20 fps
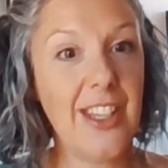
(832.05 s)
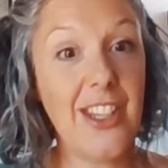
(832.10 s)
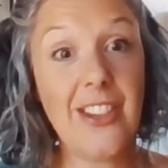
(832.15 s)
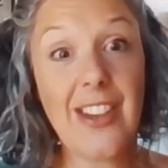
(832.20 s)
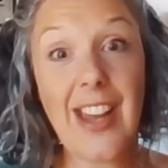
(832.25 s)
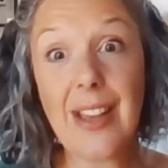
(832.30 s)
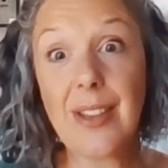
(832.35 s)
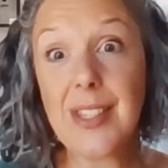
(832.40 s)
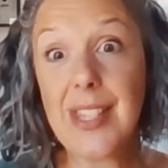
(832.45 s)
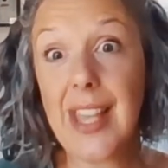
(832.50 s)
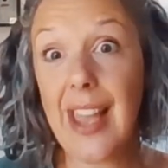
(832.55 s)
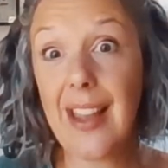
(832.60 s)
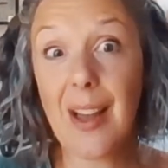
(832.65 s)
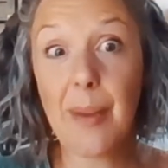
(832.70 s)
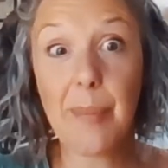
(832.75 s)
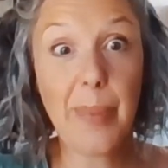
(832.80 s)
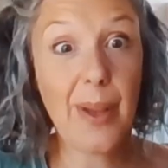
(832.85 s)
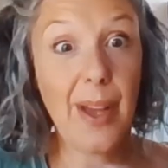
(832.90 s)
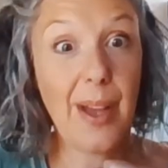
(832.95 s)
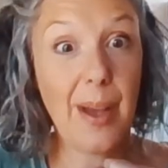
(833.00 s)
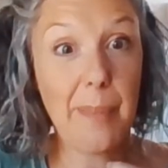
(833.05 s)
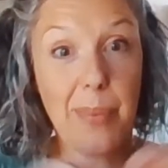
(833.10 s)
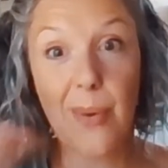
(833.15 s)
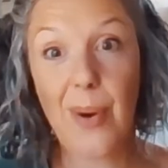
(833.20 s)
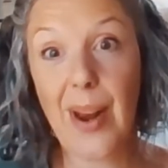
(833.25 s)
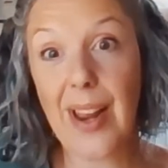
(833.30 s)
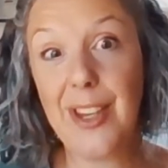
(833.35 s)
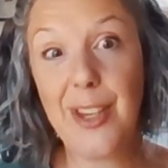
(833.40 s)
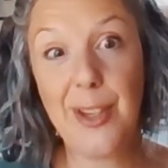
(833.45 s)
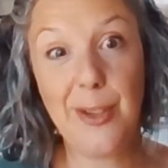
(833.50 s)
you're now setting up a
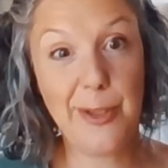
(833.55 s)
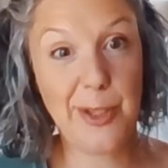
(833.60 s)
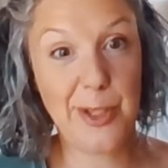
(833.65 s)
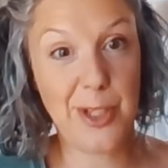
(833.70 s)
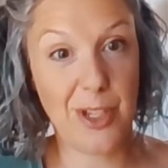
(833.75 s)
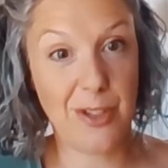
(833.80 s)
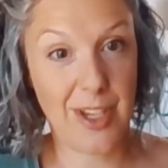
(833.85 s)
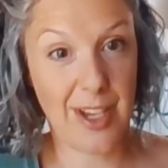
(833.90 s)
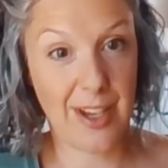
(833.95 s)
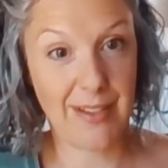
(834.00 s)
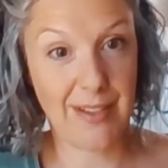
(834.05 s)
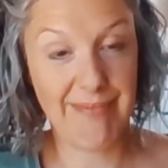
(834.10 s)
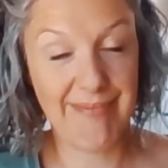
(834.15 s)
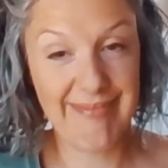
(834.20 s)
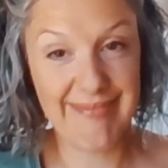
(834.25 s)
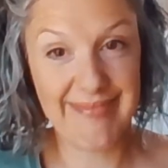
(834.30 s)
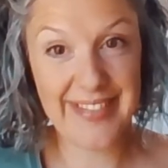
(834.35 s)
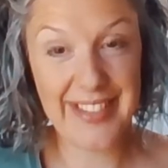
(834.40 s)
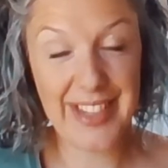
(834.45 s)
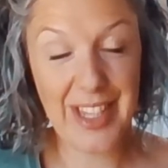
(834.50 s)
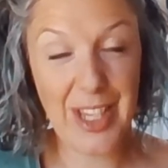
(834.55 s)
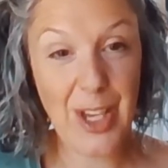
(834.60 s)
brand new studio.